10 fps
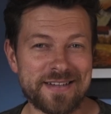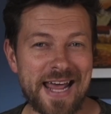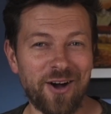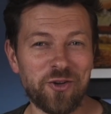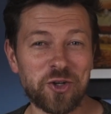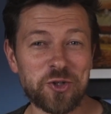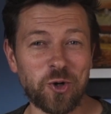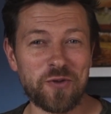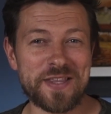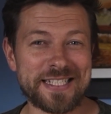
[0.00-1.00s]
Now, not
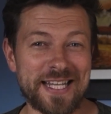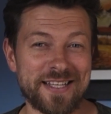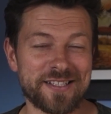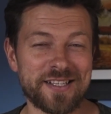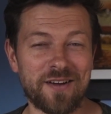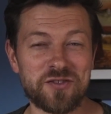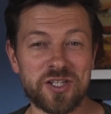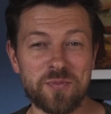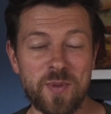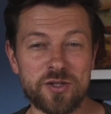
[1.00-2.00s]
all of these lenses that I've
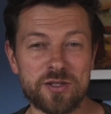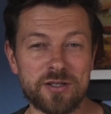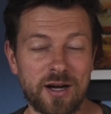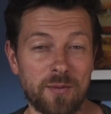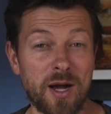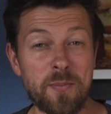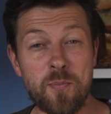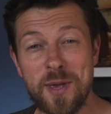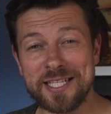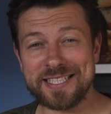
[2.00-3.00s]
just mentioned are my
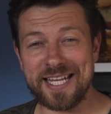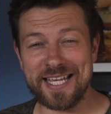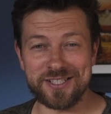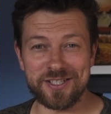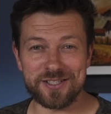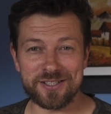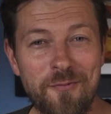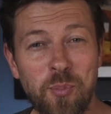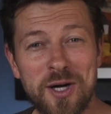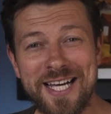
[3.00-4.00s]
best lenses,
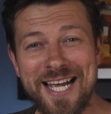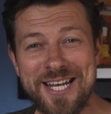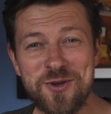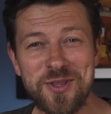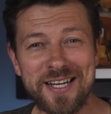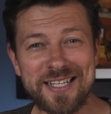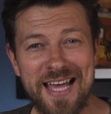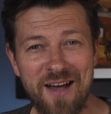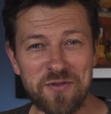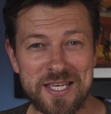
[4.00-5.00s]
but I knew that I'd
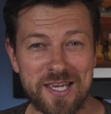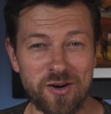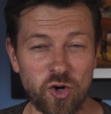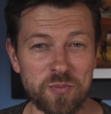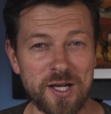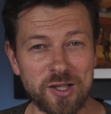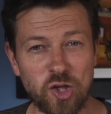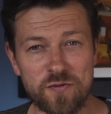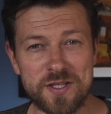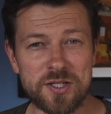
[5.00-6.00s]
have the gear on me a
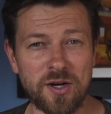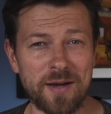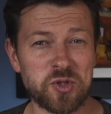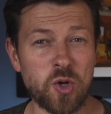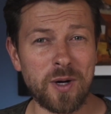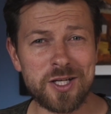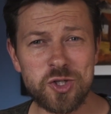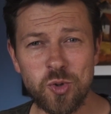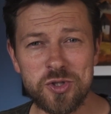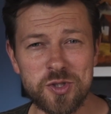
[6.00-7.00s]
lot of the time, so my
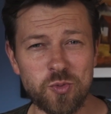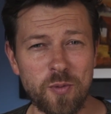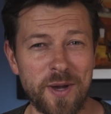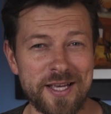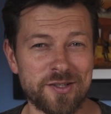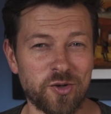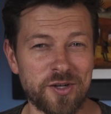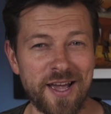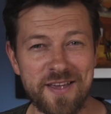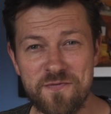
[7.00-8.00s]
choices were based on
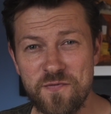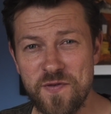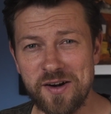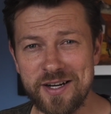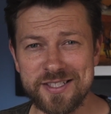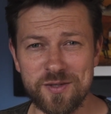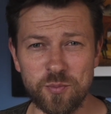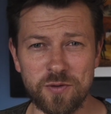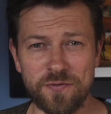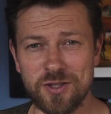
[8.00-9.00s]
a very
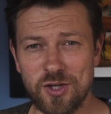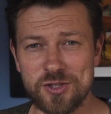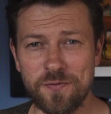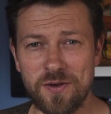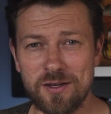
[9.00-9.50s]
simple philosophy.